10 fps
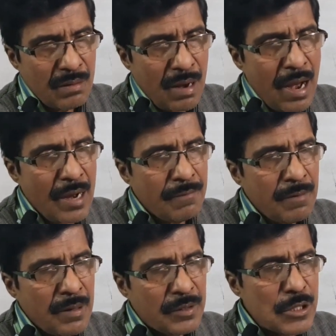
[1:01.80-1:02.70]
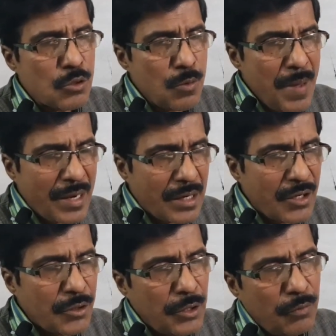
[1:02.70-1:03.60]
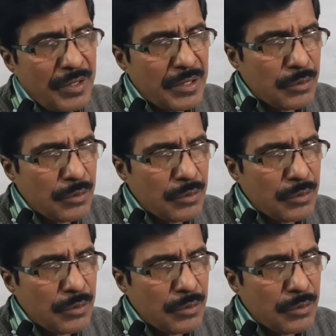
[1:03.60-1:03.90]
and they should make continuity